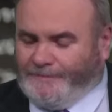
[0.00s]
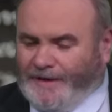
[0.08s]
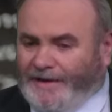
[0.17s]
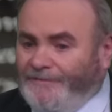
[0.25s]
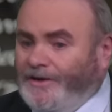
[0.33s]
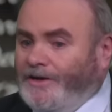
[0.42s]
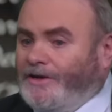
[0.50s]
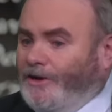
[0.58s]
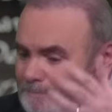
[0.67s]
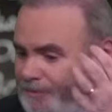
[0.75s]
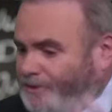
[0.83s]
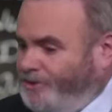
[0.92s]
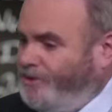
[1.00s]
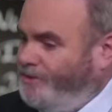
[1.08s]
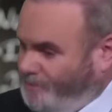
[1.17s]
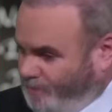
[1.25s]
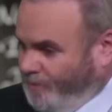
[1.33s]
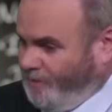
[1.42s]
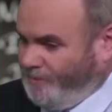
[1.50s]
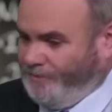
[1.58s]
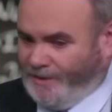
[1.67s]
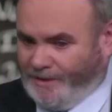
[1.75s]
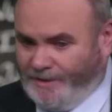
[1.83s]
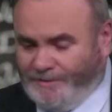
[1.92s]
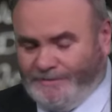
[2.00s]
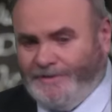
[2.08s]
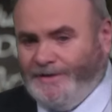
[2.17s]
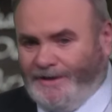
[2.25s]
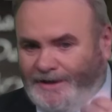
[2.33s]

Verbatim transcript: having accomplished his work, really, yep.